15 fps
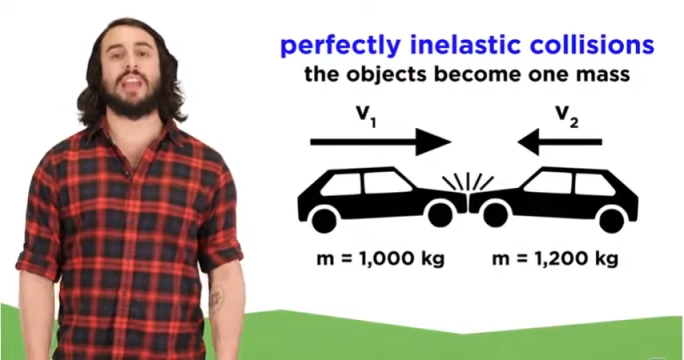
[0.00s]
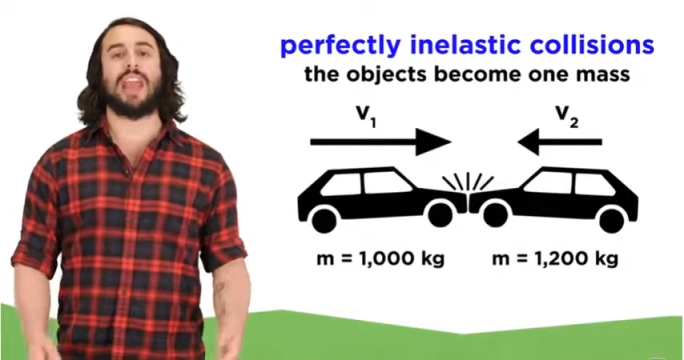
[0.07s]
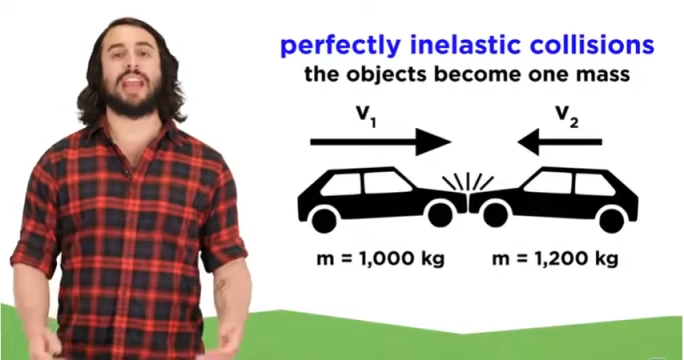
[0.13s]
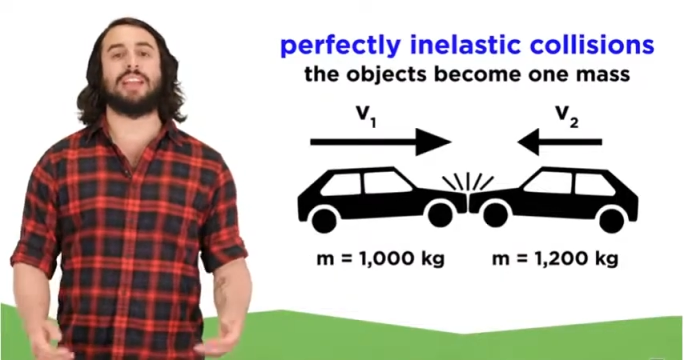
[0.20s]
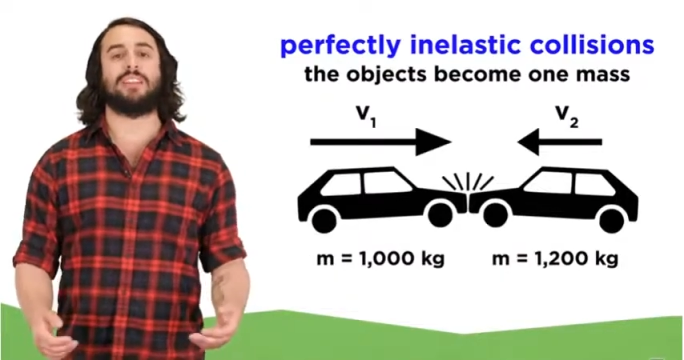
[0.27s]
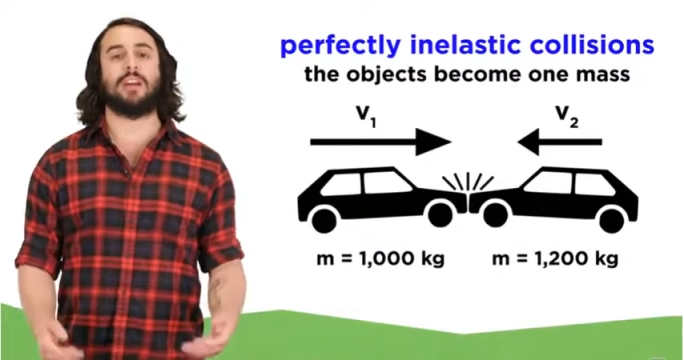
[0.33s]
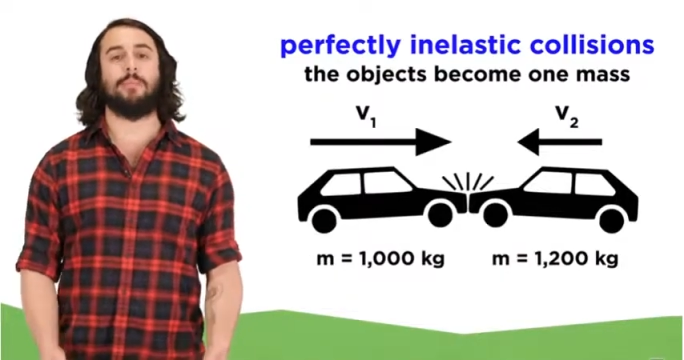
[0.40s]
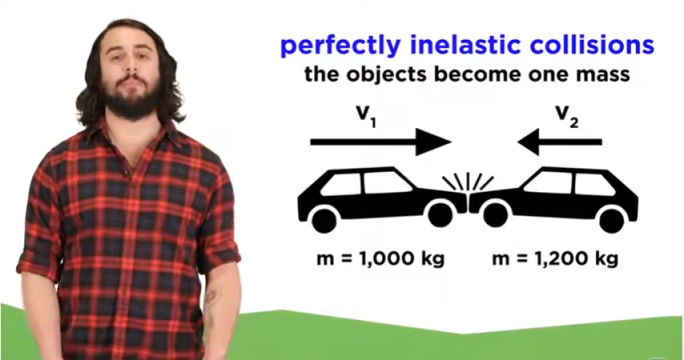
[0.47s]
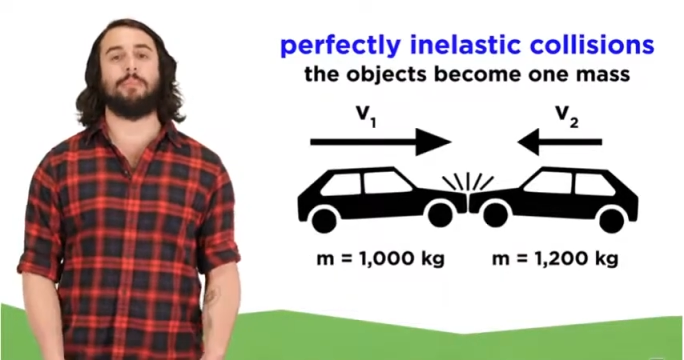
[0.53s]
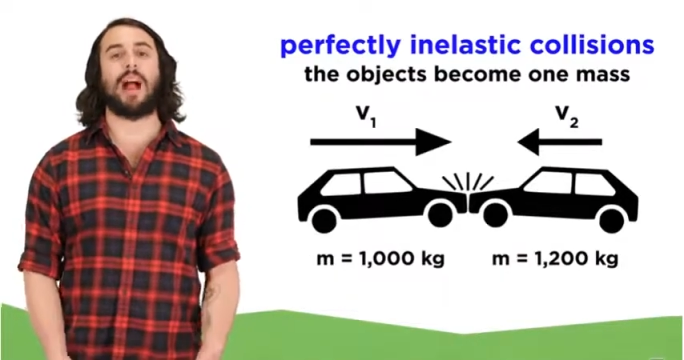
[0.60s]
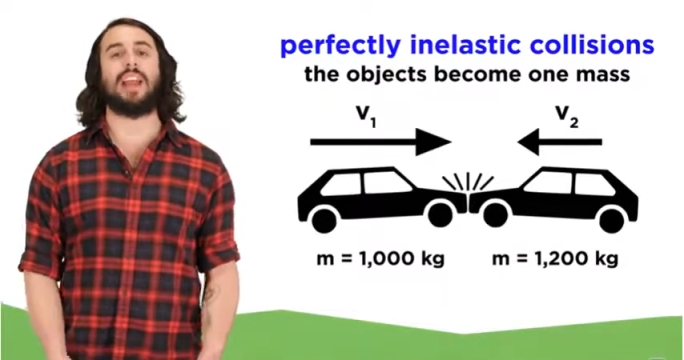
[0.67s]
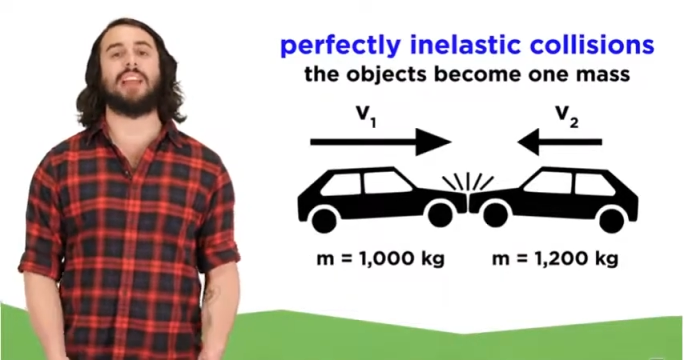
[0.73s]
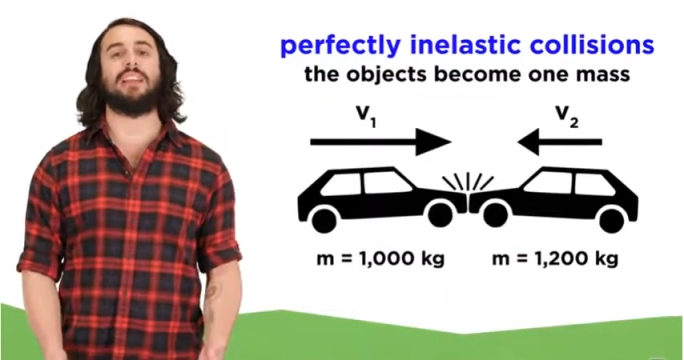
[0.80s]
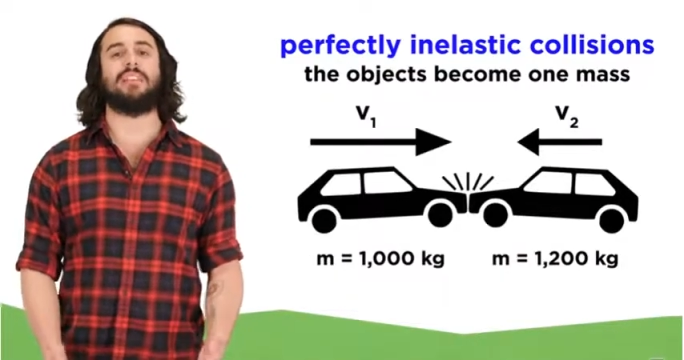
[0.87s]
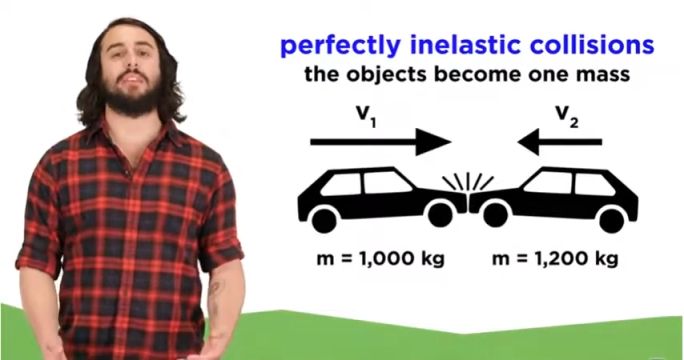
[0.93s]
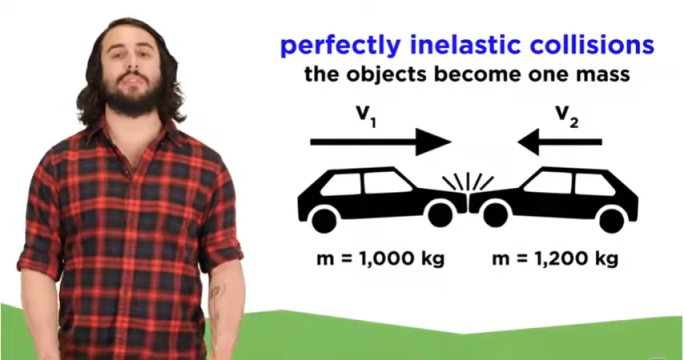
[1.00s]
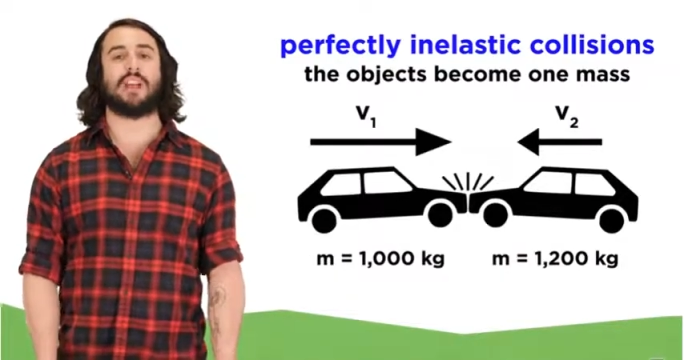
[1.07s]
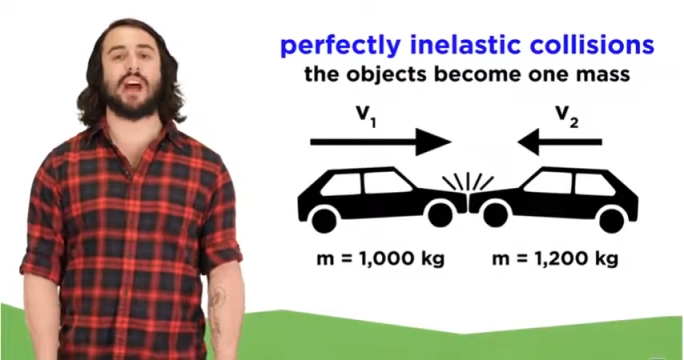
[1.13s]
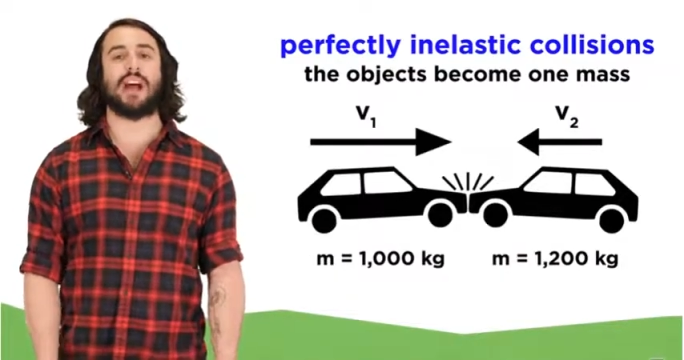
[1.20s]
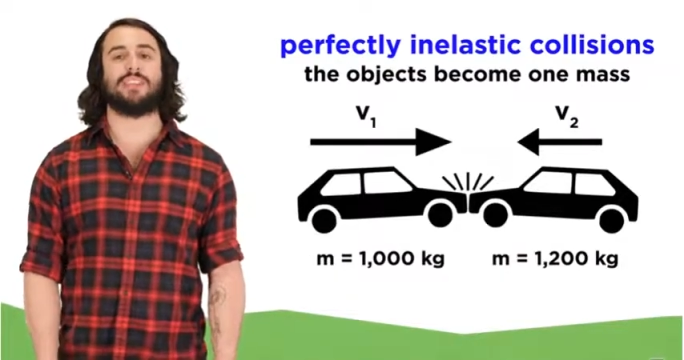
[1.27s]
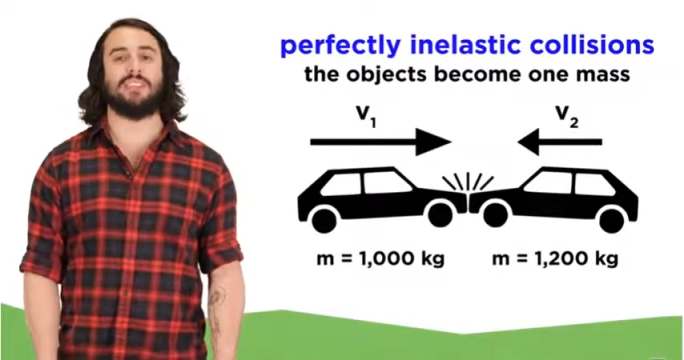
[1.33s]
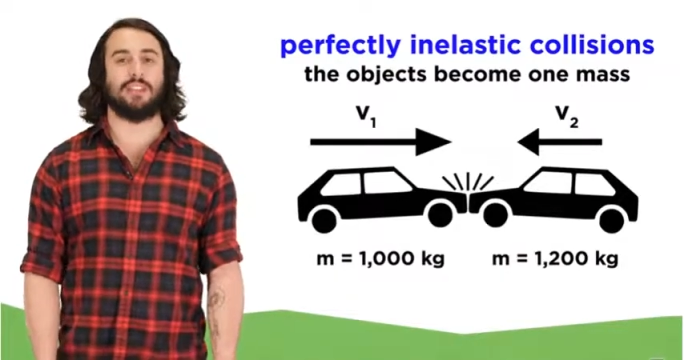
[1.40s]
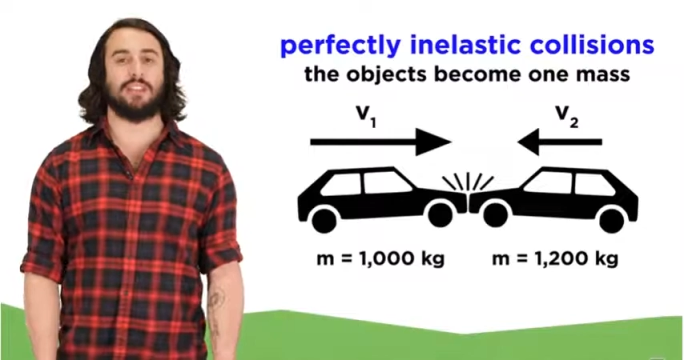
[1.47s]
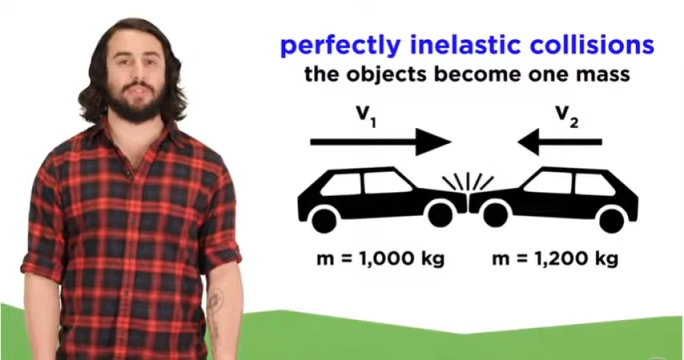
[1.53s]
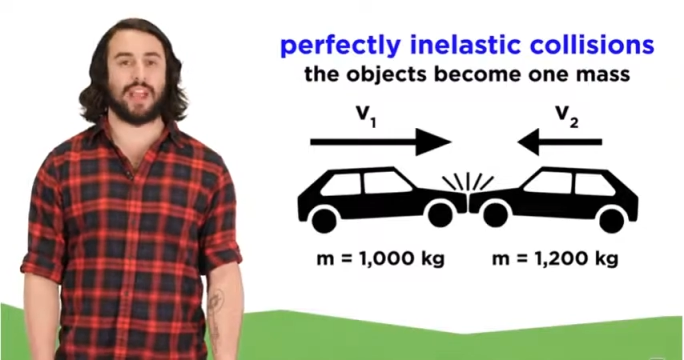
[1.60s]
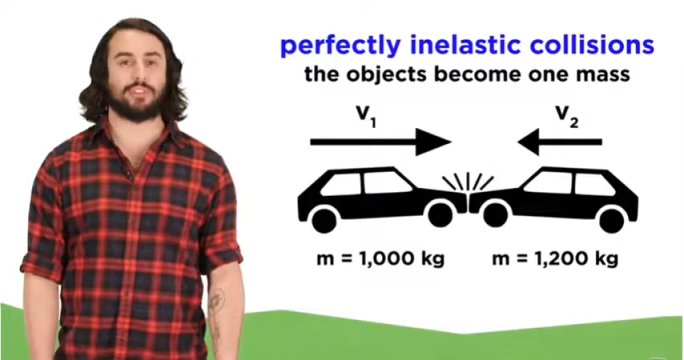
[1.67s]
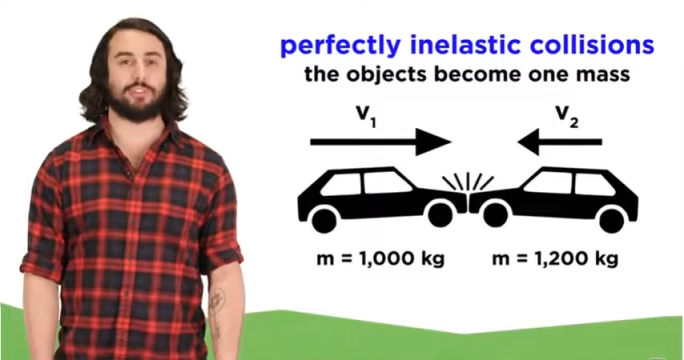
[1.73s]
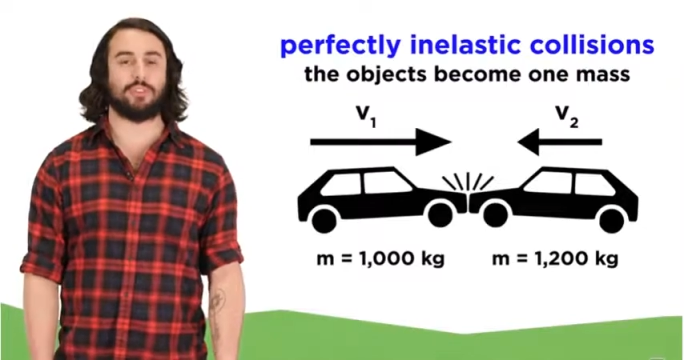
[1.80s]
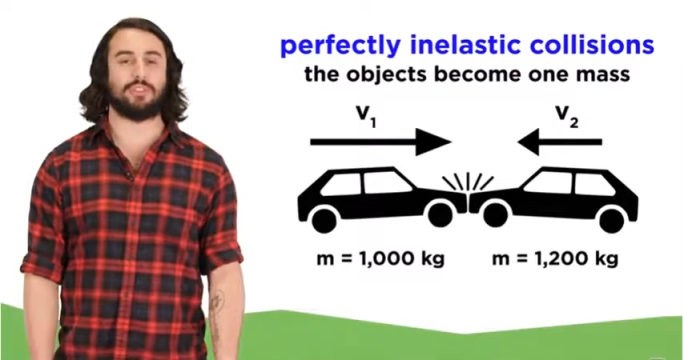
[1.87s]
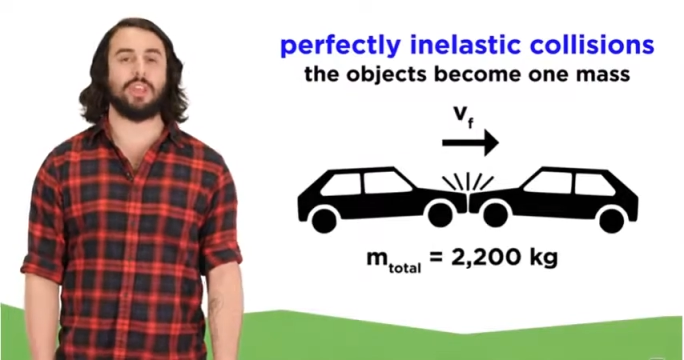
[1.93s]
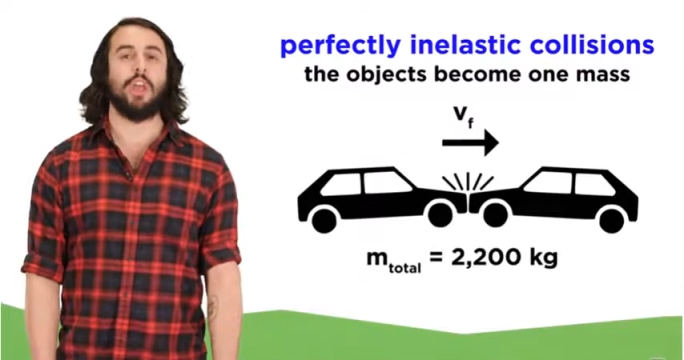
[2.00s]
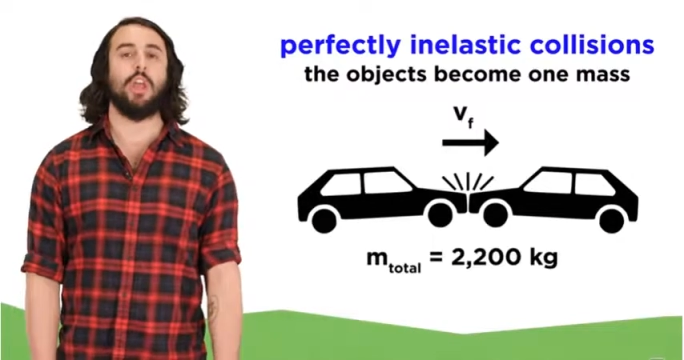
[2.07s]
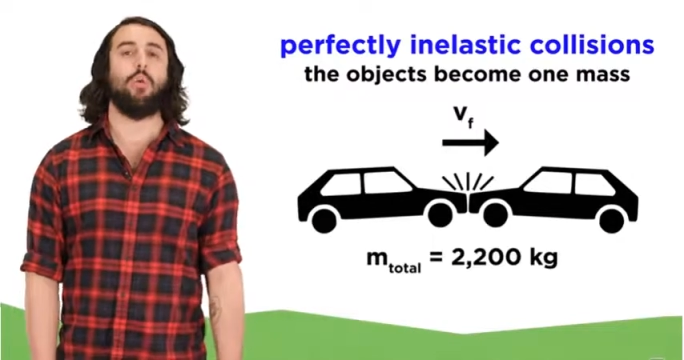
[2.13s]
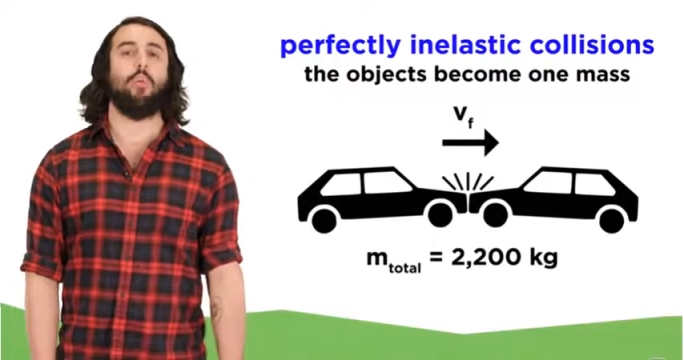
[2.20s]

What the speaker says: and combining the velocity vectors